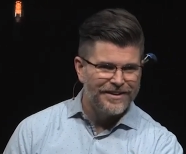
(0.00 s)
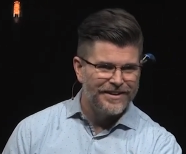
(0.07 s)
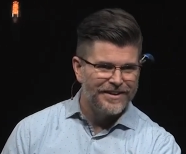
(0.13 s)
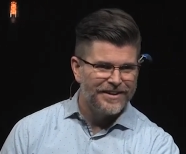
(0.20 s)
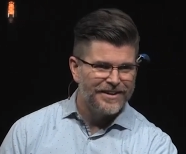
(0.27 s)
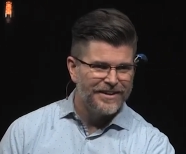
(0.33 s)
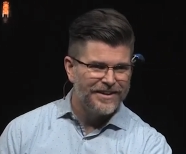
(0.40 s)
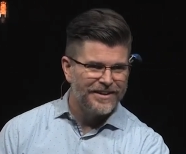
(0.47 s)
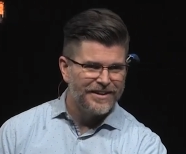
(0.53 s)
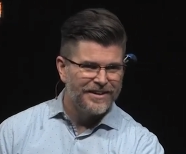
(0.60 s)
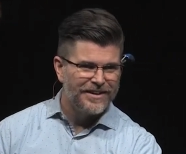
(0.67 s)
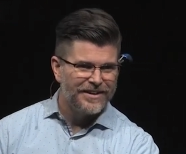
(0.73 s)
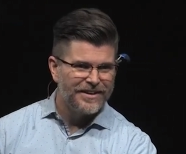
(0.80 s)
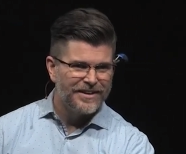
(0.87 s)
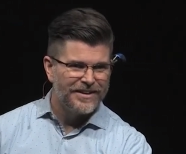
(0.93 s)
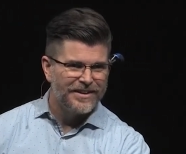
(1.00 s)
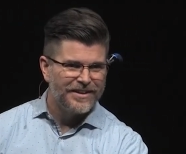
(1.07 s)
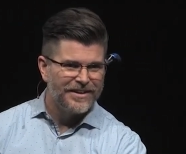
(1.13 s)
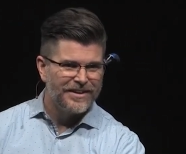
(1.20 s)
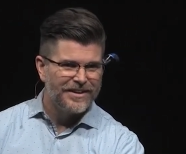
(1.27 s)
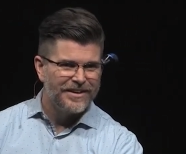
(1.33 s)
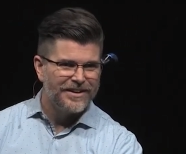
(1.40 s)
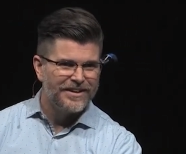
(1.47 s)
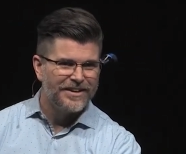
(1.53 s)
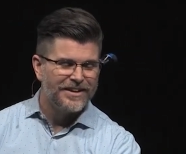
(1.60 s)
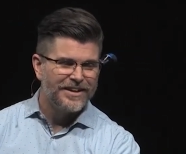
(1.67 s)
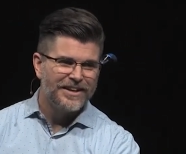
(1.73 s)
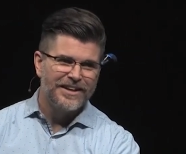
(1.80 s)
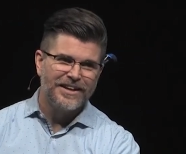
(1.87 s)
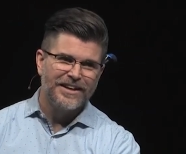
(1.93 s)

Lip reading: [no speech]